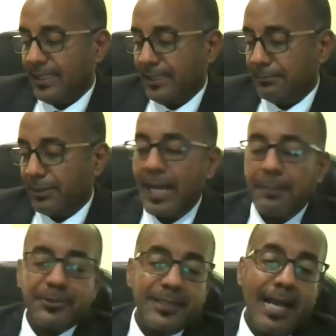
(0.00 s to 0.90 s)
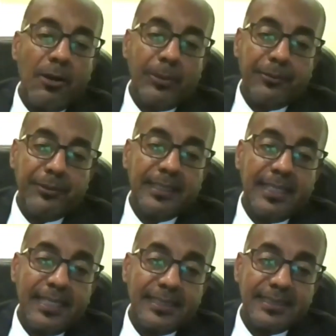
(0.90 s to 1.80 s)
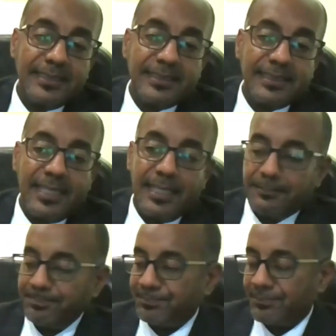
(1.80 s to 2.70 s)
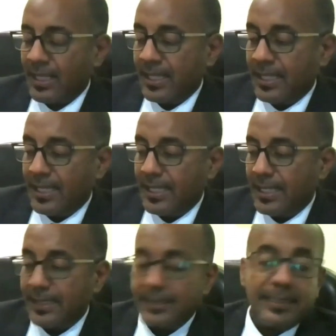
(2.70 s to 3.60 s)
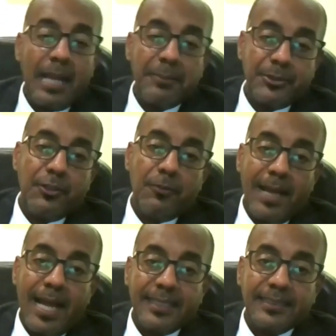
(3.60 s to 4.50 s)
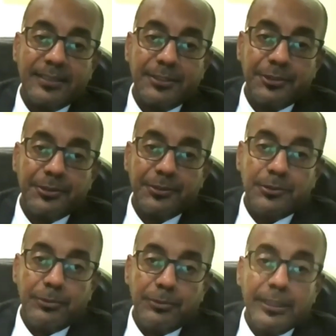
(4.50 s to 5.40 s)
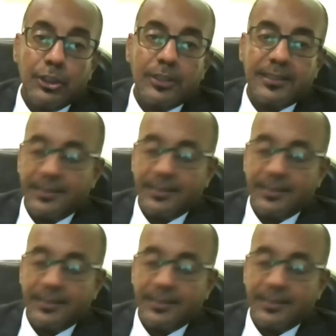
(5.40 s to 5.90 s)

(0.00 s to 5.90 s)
and perhaps now we realize it's time to go back to relook